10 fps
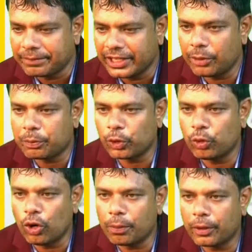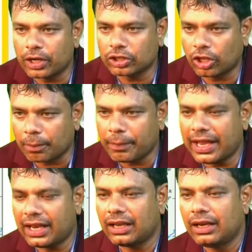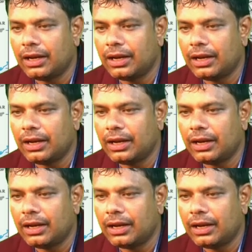if you go for thermal